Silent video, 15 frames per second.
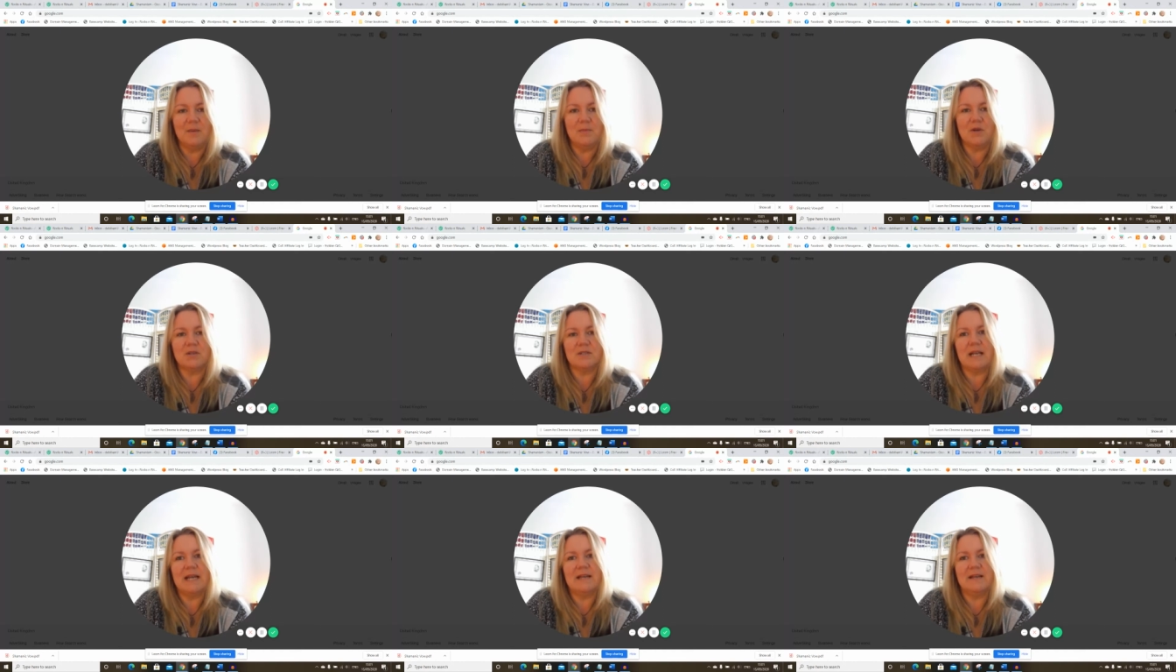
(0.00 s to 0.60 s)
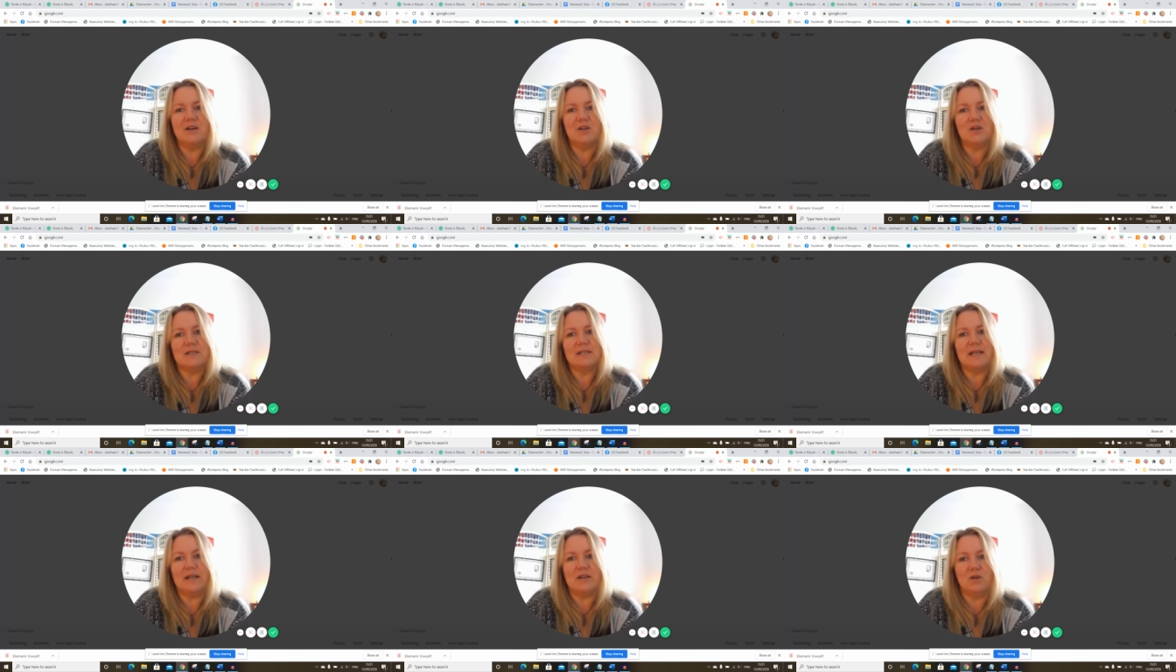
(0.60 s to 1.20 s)
because
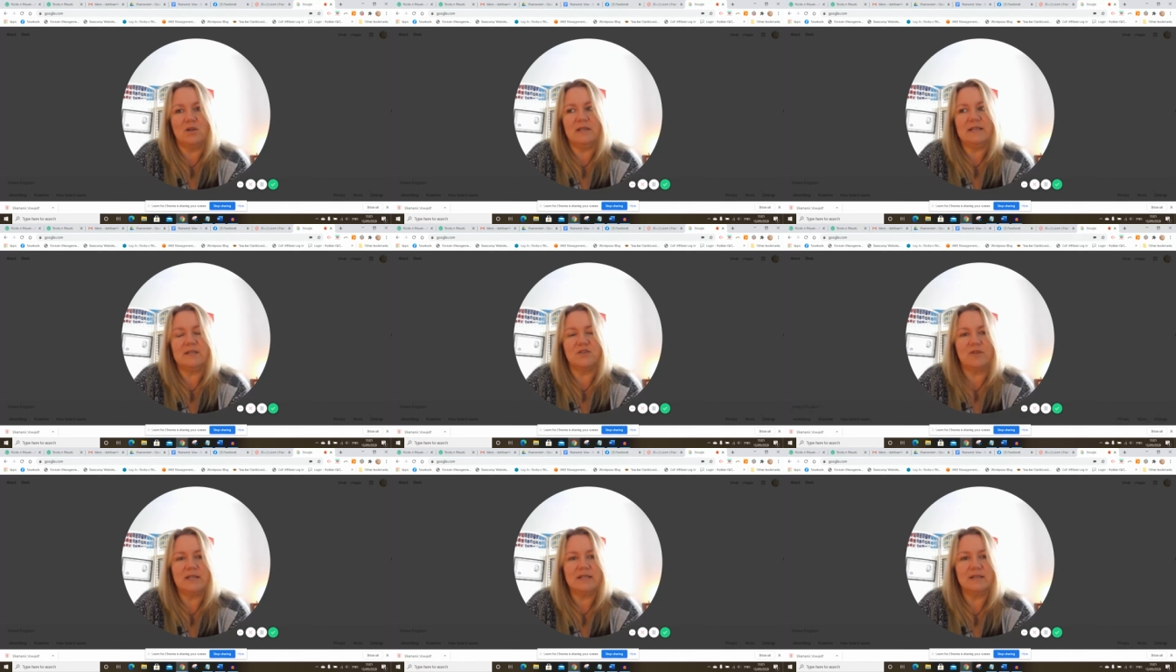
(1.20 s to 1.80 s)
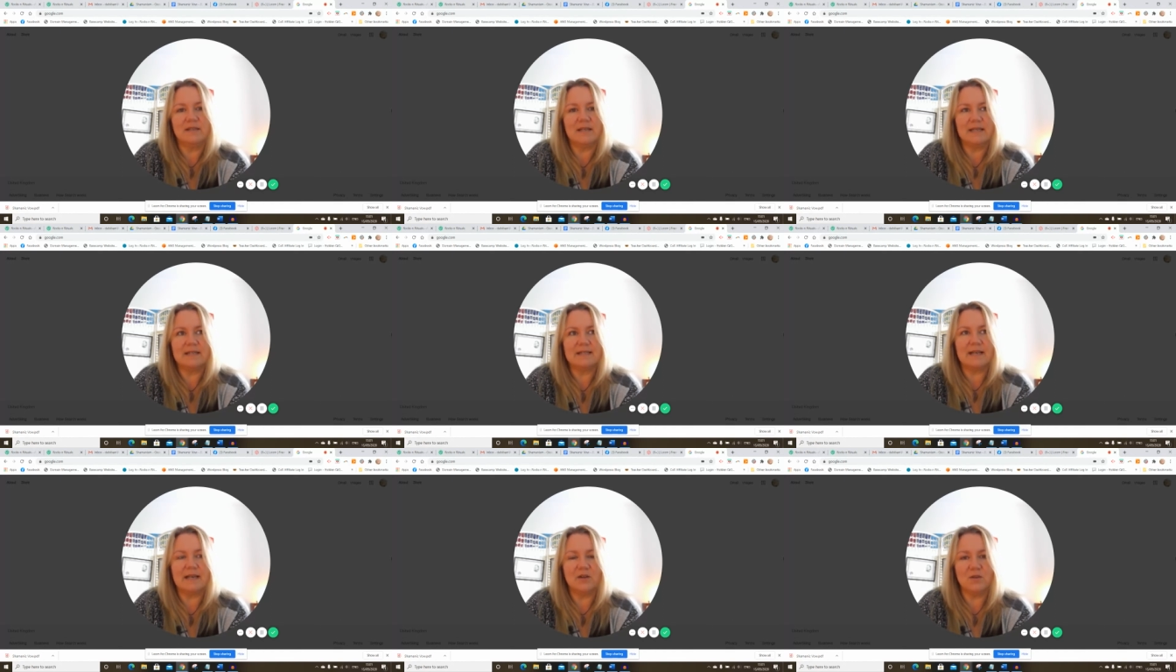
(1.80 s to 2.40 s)
alongside all these training
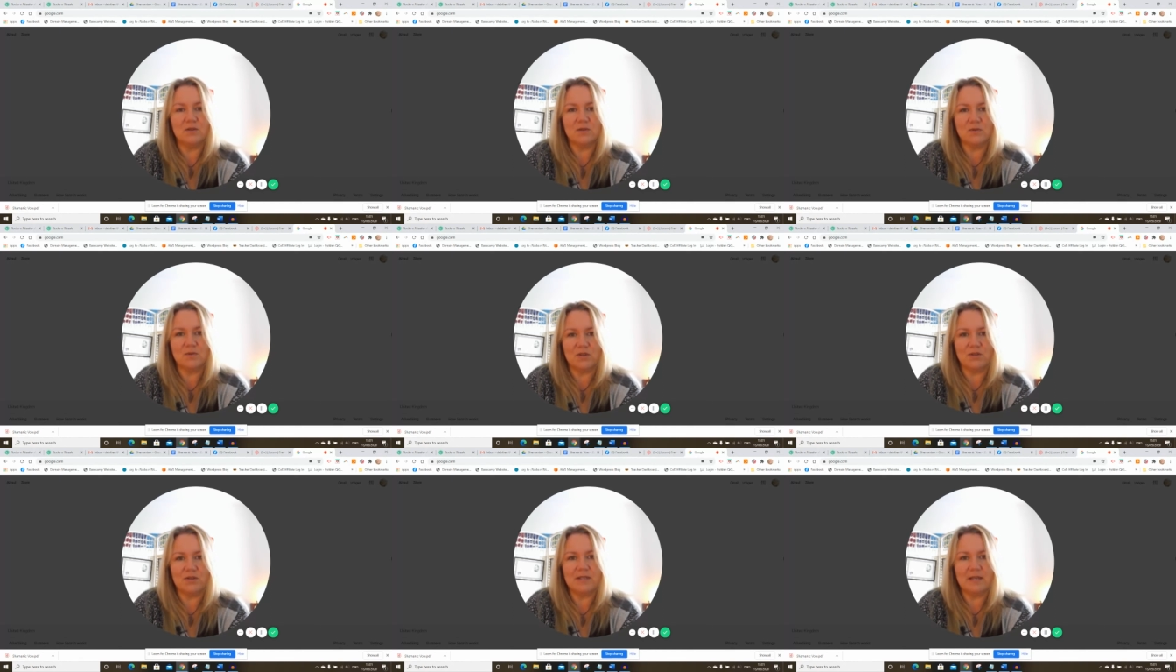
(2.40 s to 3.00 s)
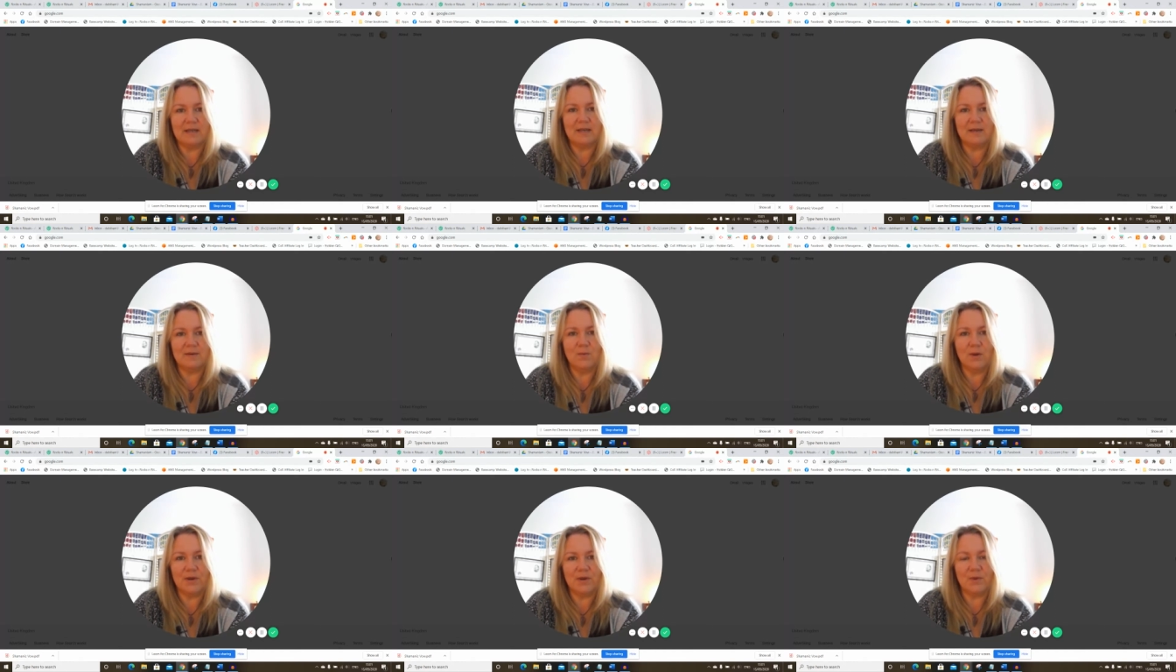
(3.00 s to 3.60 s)
things, I also do see
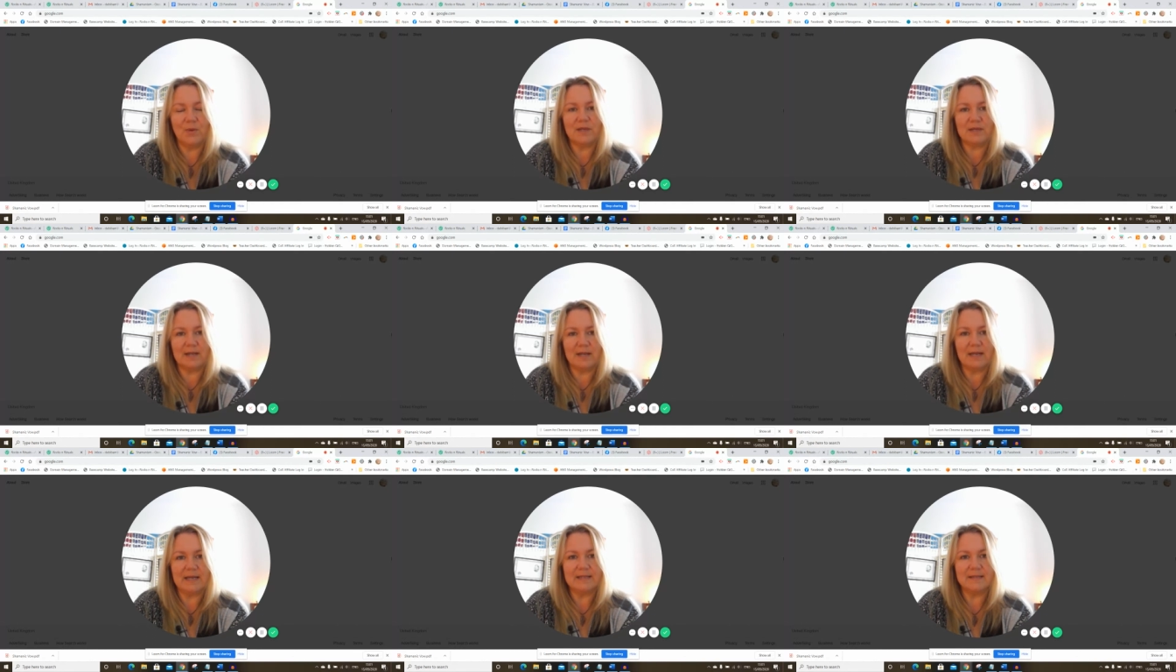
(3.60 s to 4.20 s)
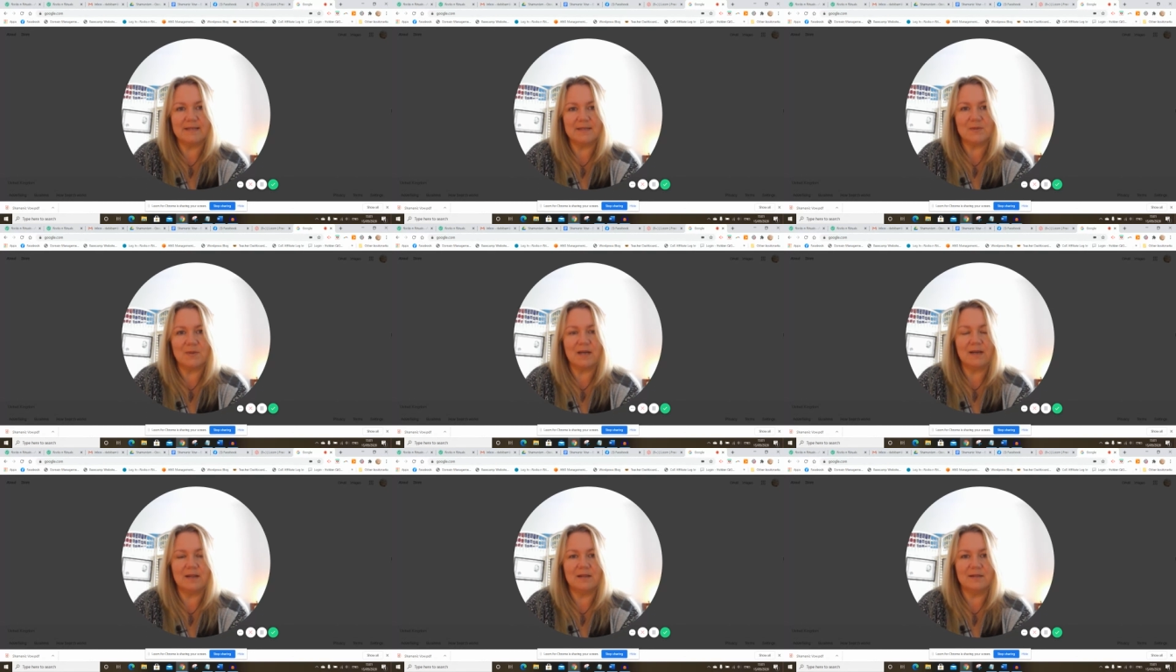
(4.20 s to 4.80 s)
one to one clients as
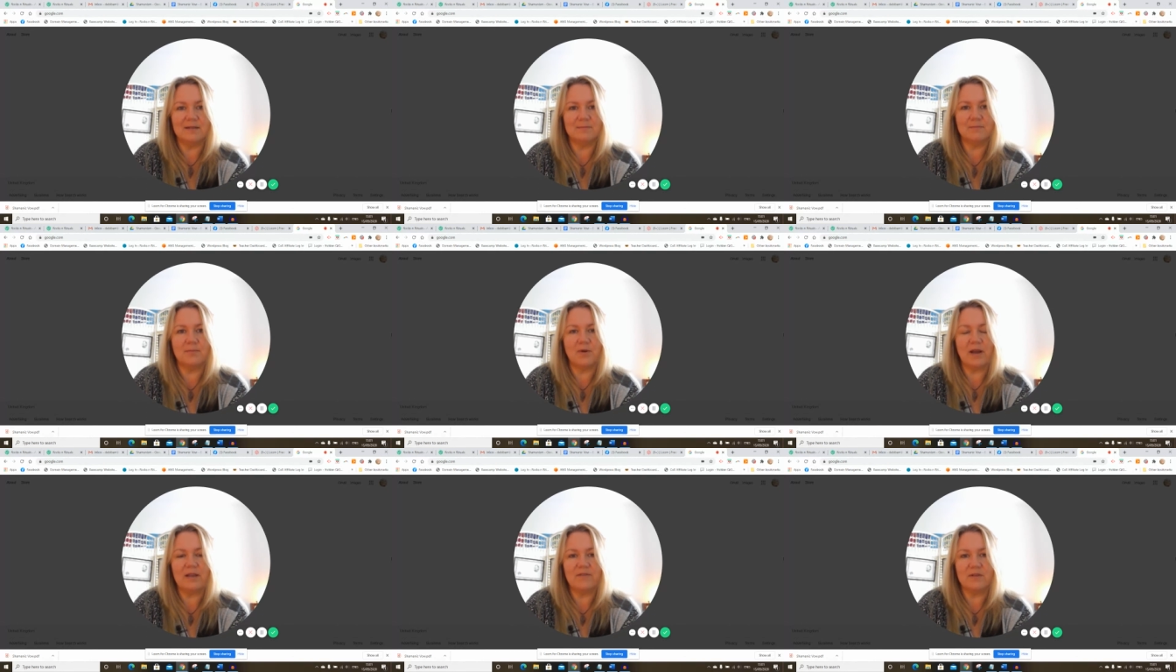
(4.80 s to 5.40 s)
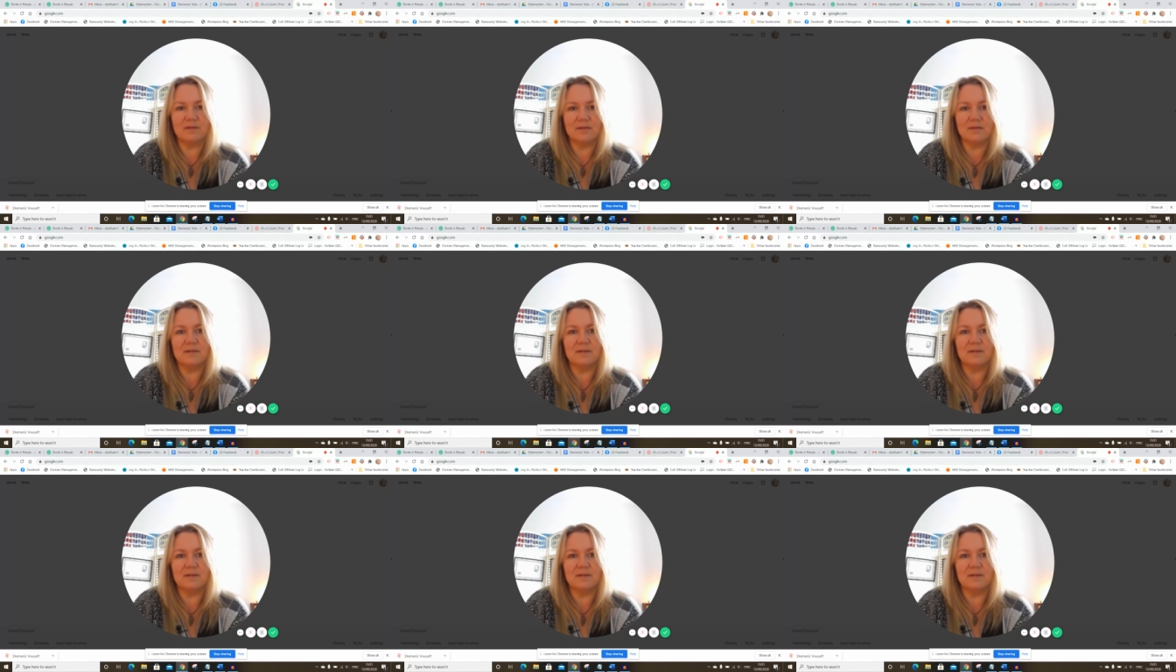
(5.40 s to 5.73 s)
well and private